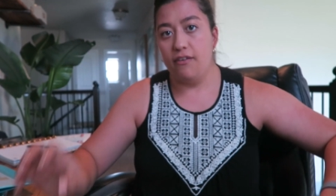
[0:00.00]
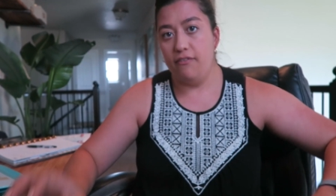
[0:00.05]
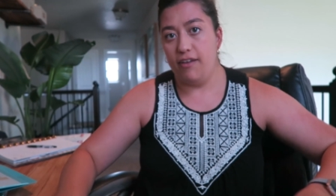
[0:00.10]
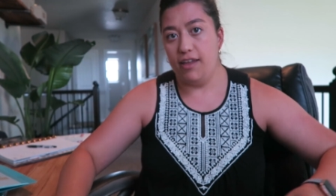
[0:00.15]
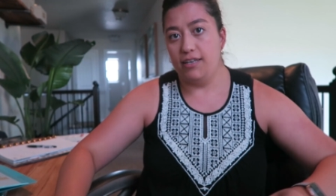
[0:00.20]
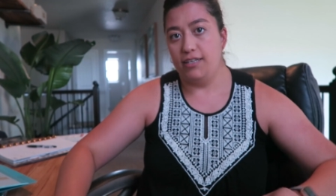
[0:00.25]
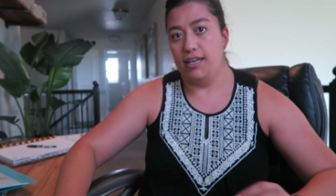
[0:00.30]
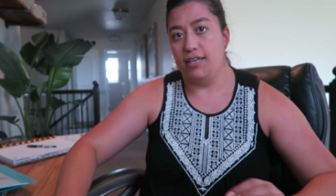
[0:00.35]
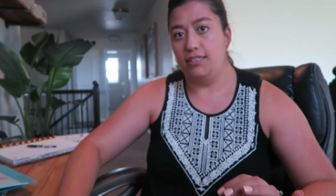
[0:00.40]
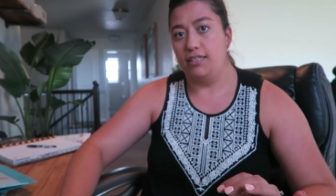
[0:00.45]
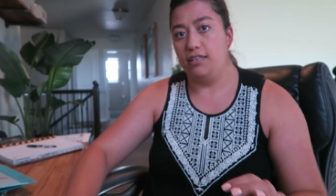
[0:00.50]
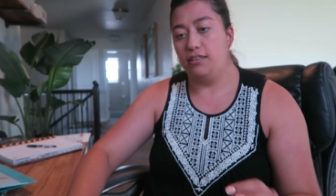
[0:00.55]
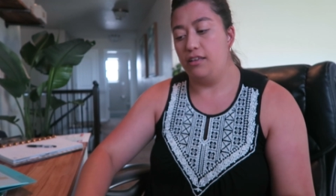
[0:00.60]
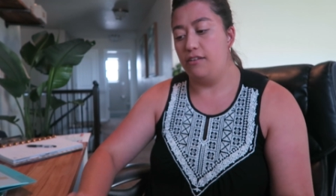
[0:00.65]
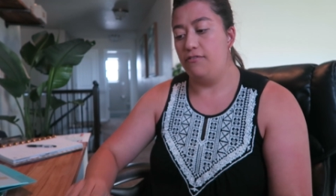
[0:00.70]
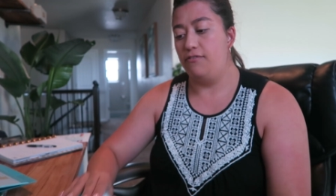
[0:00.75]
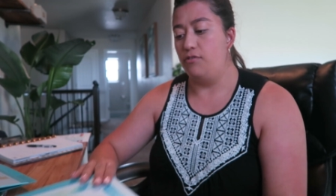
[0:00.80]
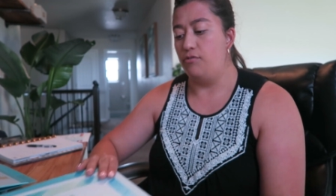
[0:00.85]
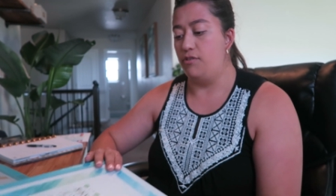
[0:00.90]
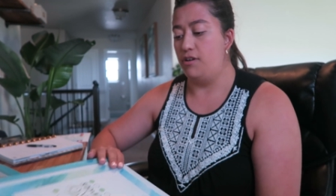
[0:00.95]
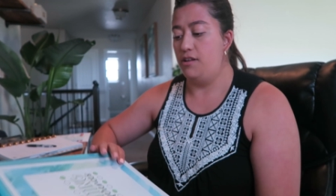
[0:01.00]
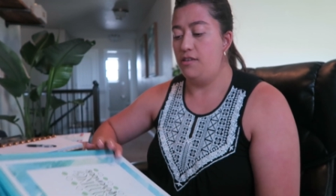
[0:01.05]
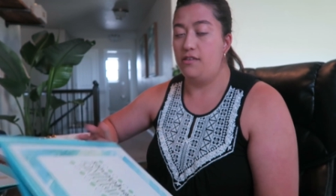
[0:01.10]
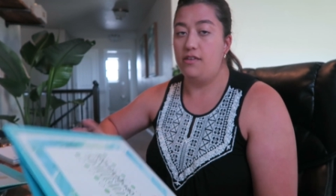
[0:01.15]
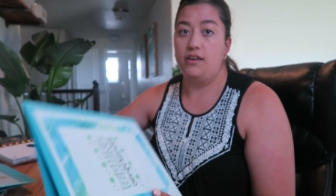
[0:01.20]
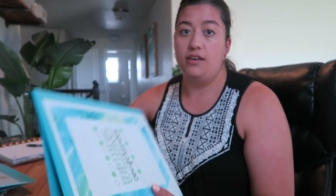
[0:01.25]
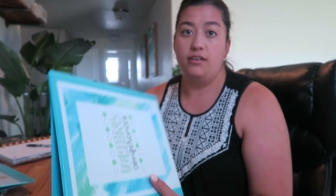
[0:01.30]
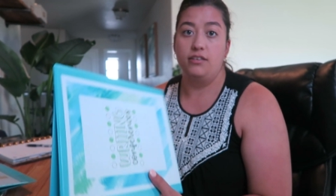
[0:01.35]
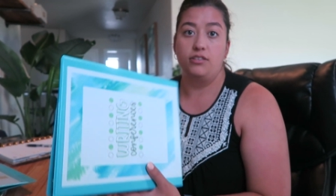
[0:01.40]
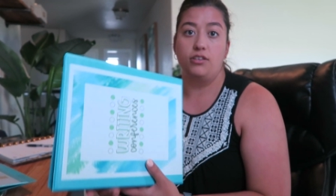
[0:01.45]
Fantastically Fourth.
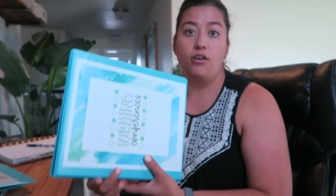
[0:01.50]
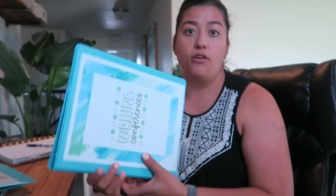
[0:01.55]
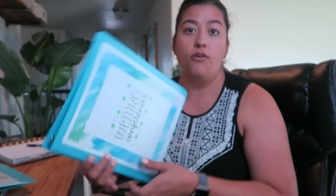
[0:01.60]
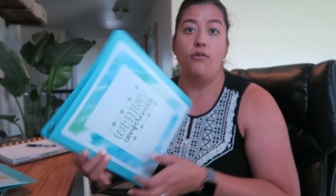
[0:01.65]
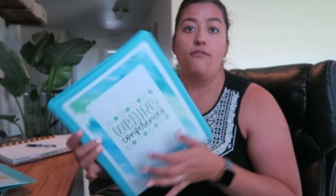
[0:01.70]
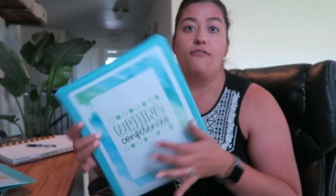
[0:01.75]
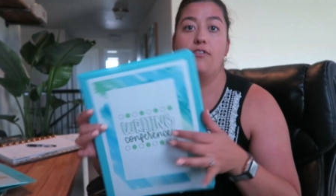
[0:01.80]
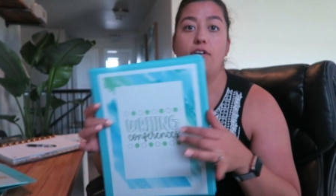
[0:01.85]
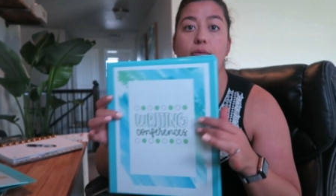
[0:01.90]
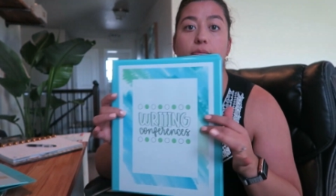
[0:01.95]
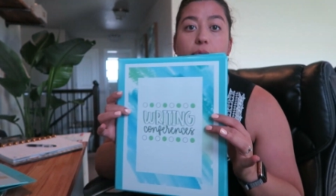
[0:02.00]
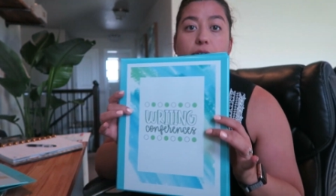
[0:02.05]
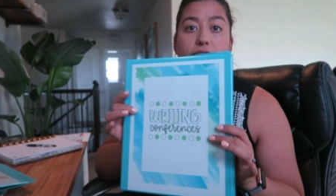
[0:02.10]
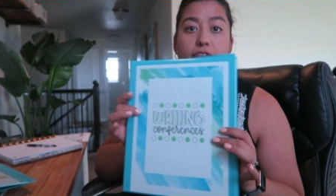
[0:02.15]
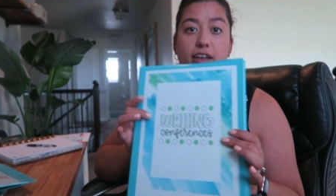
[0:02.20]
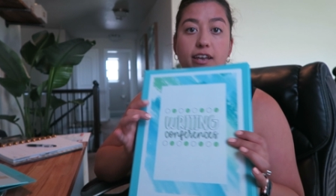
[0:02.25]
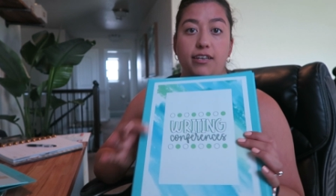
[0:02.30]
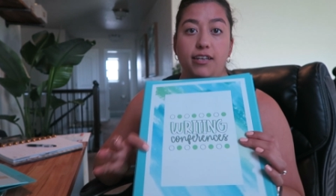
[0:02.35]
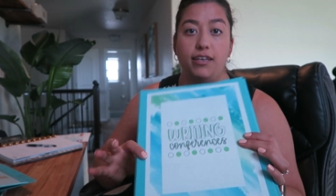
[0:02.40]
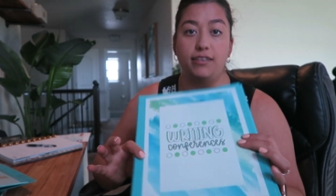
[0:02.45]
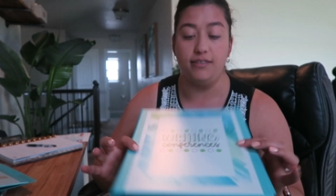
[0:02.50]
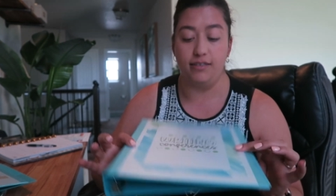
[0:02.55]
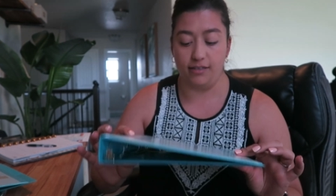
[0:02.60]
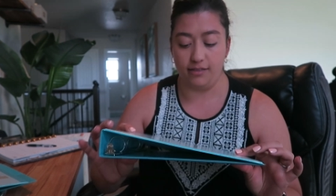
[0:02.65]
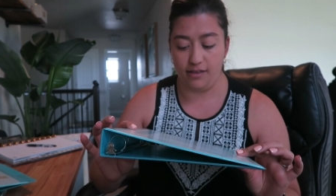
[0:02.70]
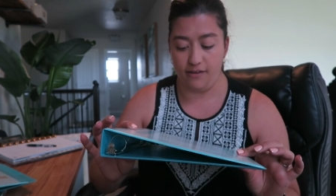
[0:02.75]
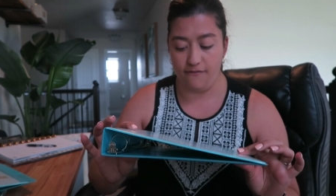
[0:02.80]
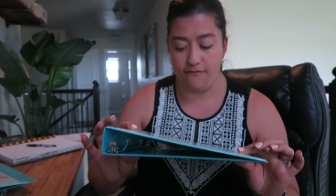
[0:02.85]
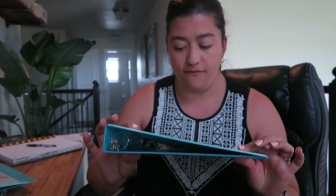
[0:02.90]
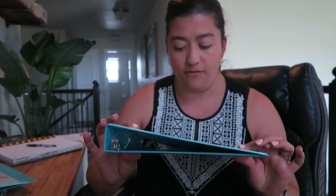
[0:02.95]
So from
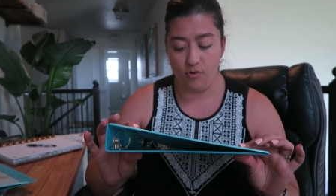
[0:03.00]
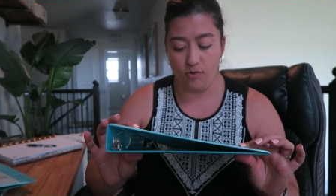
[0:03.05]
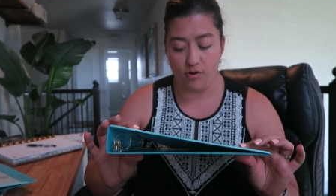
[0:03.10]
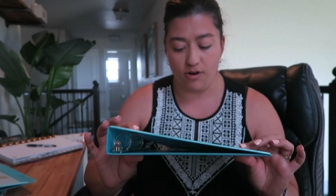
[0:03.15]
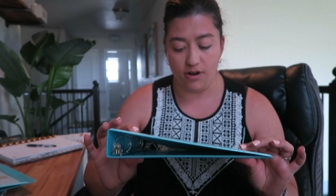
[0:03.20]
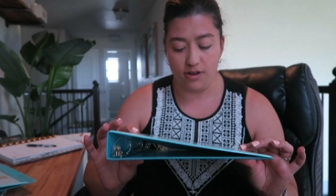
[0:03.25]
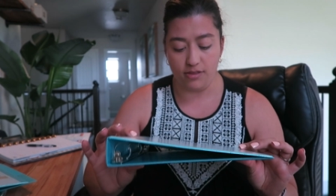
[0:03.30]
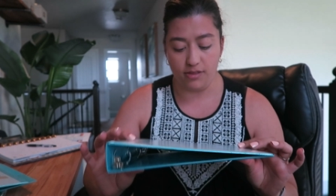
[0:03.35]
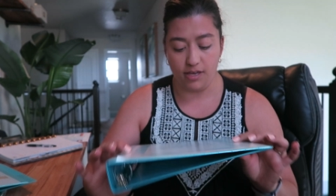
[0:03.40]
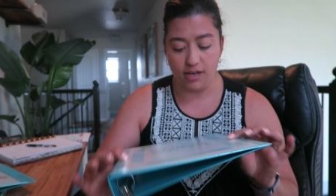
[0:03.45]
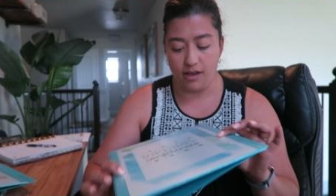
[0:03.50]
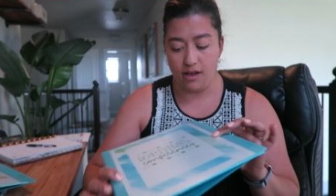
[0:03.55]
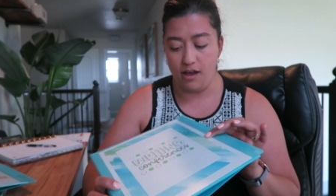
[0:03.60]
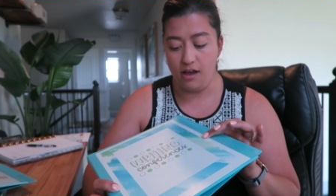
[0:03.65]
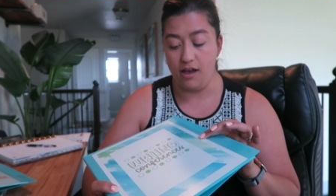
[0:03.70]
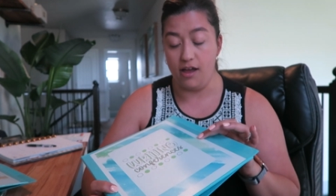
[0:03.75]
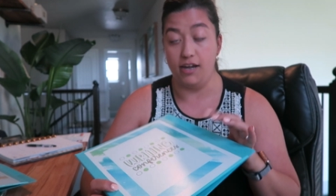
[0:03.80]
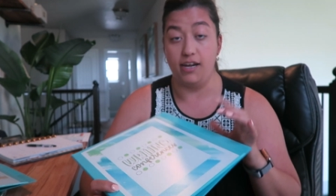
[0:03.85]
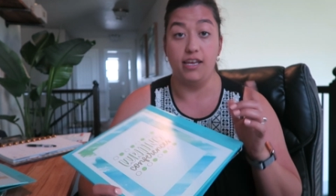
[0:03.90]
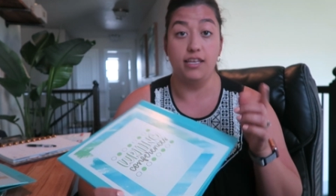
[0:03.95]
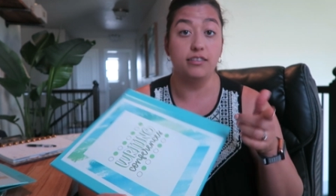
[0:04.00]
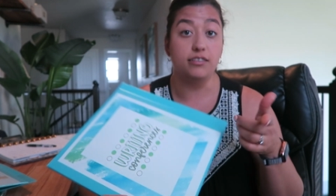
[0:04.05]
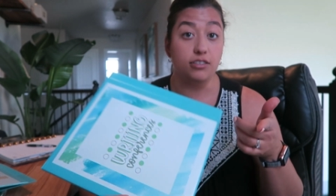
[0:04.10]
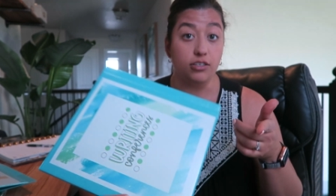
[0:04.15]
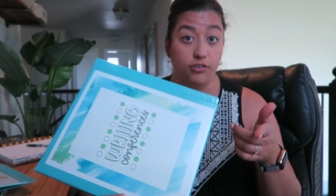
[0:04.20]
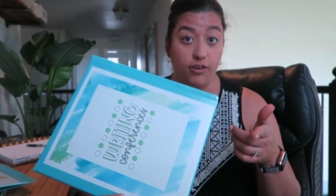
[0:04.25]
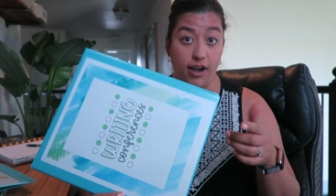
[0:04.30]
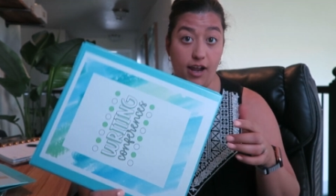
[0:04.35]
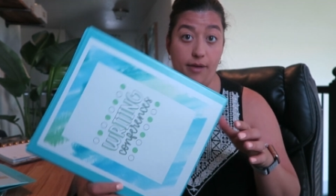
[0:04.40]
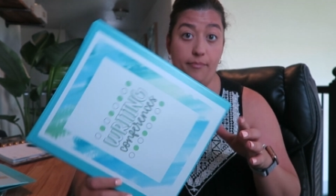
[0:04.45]
Fantastically Fourth on
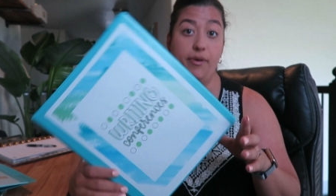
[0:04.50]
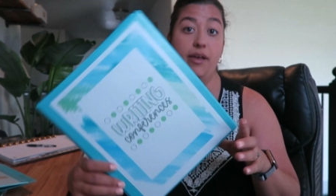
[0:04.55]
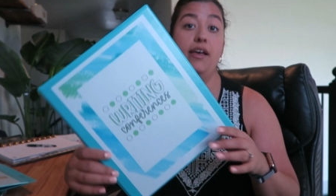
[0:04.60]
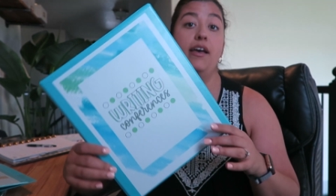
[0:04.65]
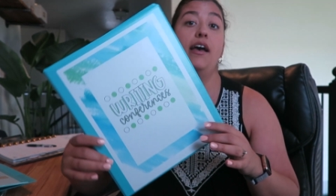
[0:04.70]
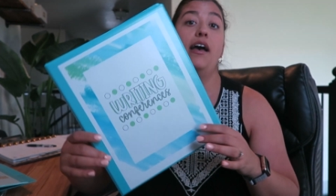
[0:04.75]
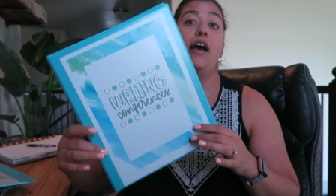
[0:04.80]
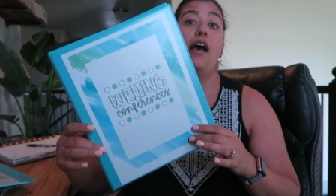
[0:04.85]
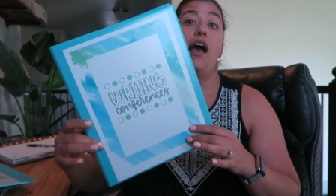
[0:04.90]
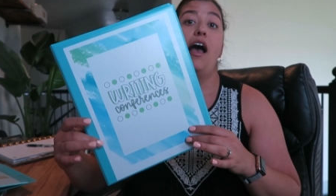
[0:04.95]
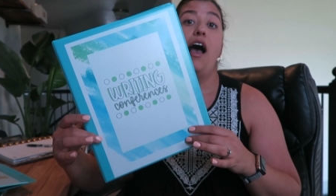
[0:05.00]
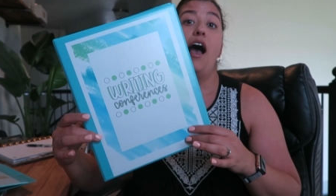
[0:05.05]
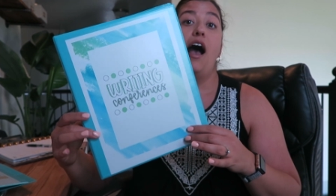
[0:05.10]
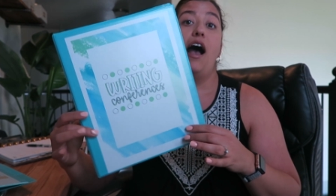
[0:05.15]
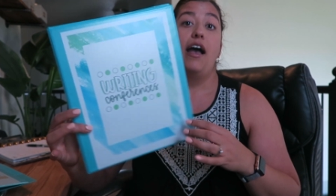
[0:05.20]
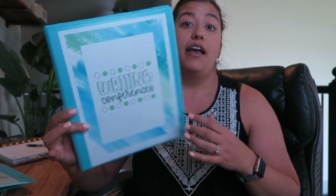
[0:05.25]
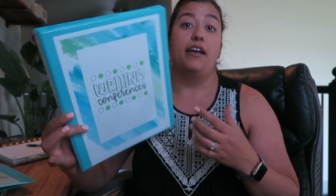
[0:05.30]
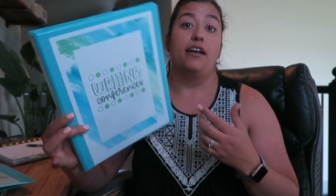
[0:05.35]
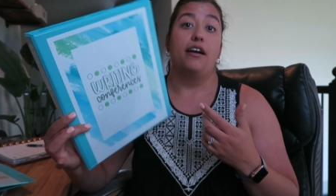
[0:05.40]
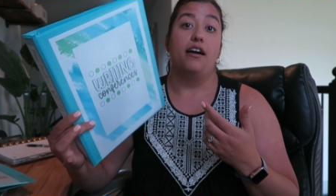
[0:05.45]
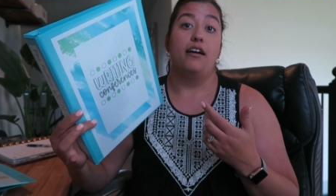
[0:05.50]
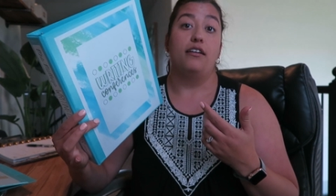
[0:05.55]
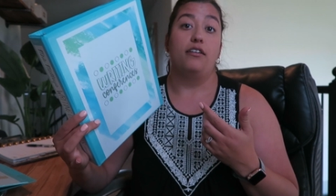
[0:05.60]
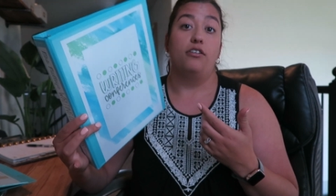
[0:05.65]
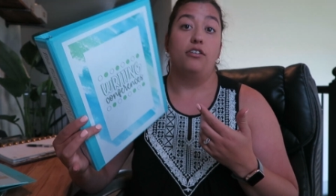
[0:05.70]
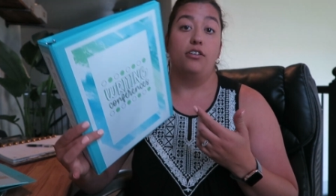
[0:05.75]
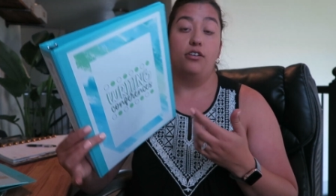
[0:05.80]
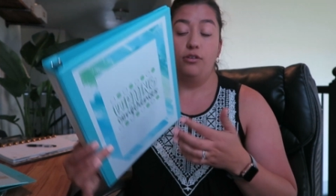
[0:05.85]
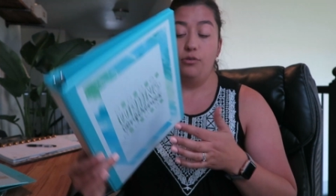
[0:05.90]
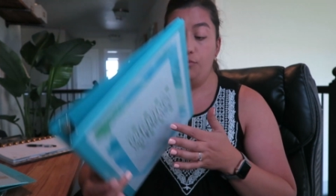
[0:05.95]
Instagram, I got
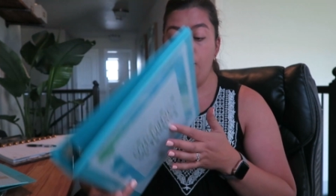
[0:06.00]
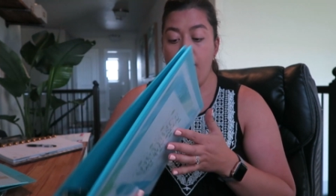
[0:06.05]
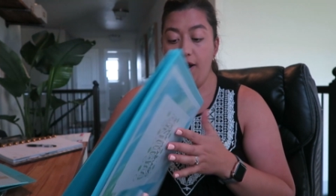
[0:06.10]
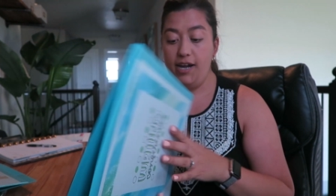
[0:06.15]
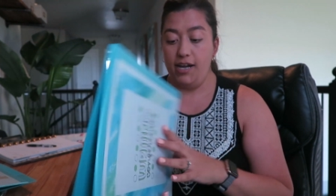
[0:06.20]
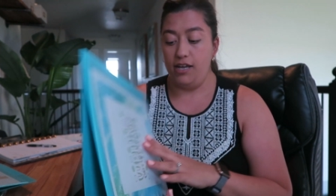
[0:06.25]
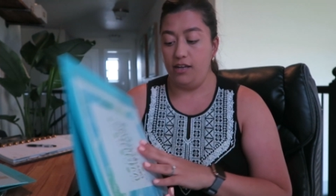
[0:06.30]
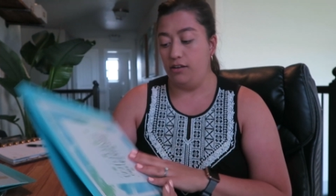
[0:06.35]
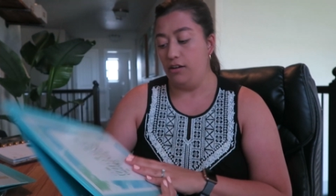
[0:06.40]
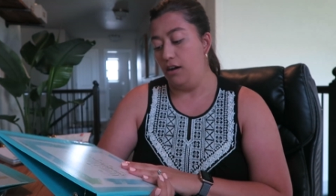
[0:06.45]
her writing